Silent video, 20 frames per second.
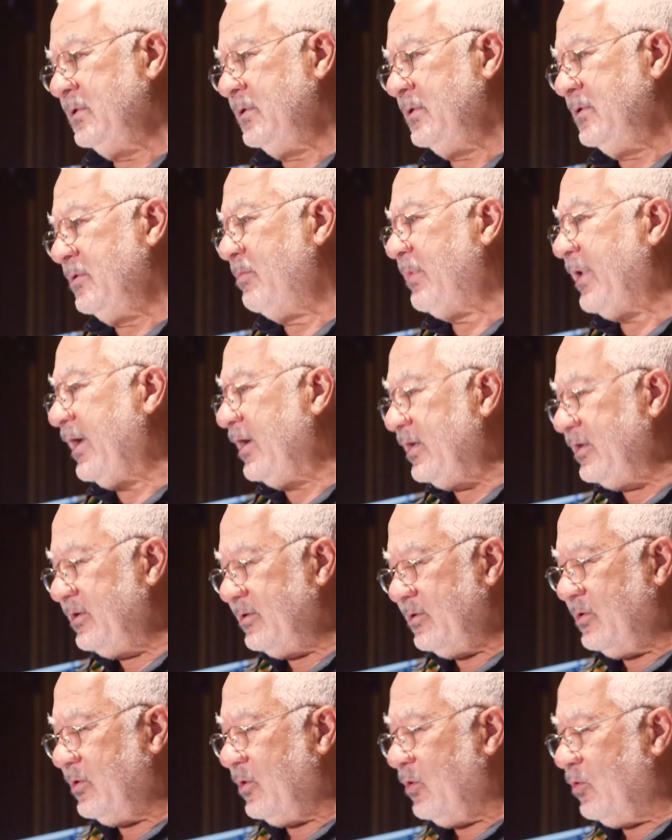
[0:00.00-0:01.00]
my
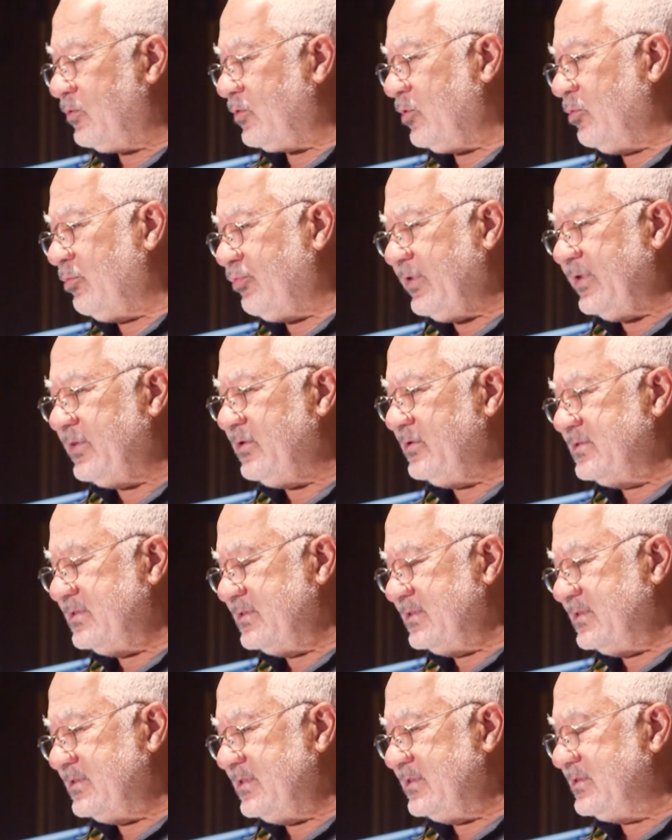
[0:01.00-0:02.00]
older brothers and
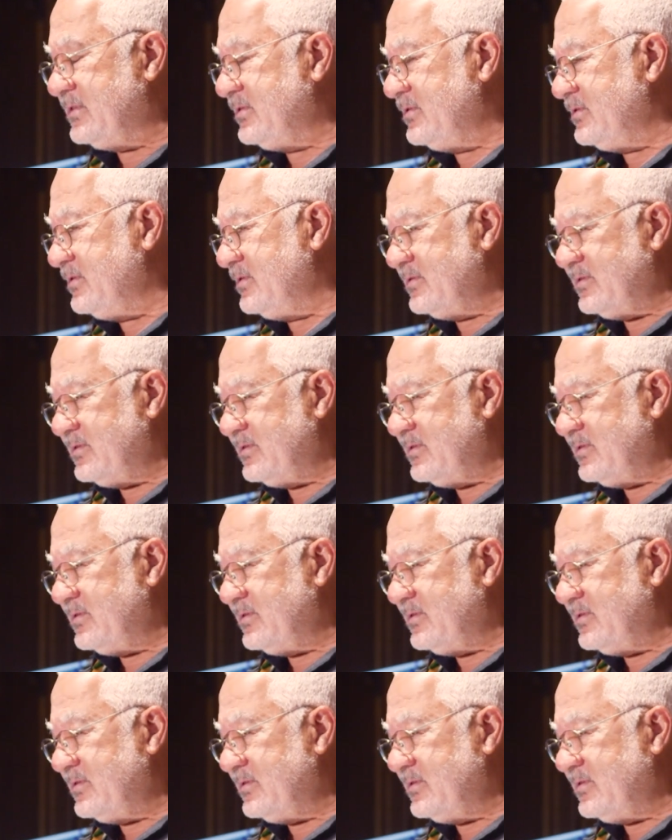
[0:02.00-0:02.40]
sisters